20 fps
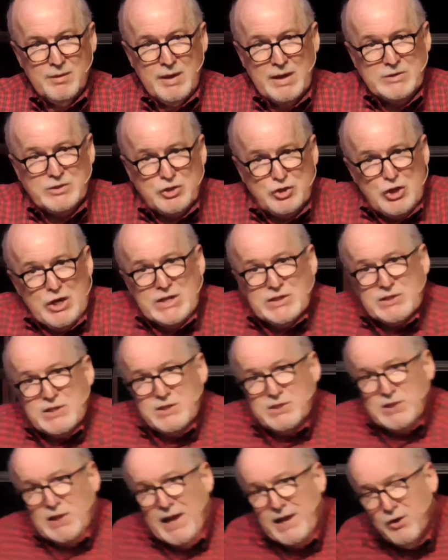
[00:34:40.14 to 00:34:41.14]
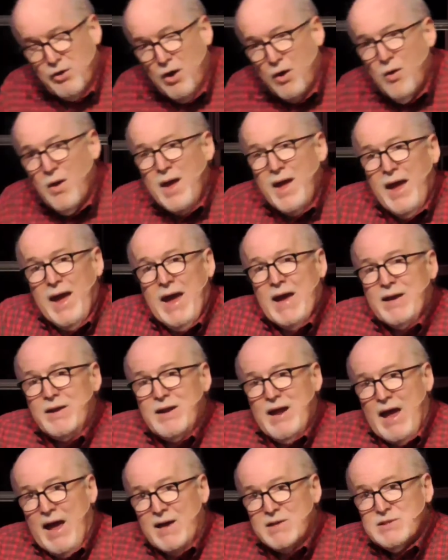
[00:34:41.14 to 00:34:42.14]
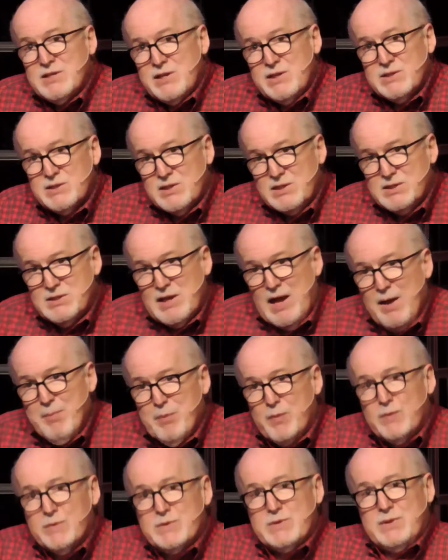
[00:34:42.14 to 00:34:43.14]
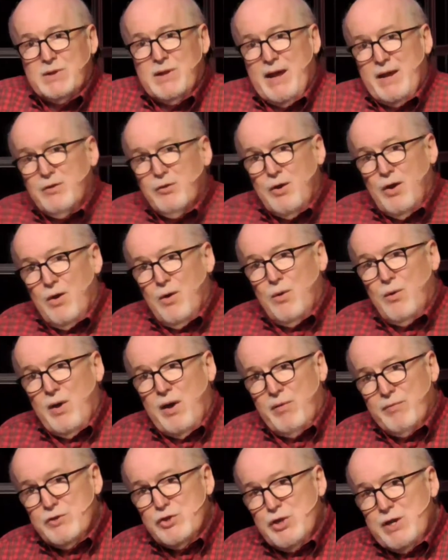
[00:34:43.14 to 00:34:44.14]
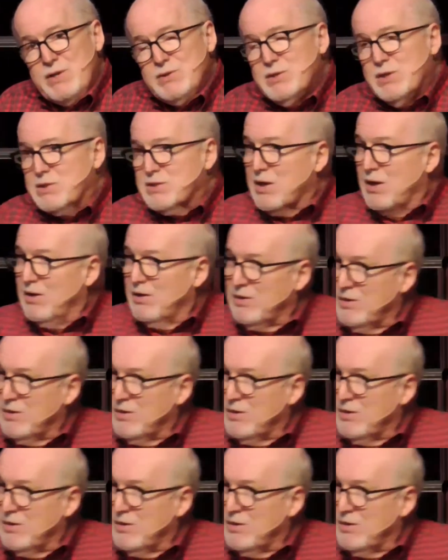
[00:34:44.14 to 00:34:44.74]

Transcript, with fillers: As Jesus let go, and as his disciples let go of Jesus,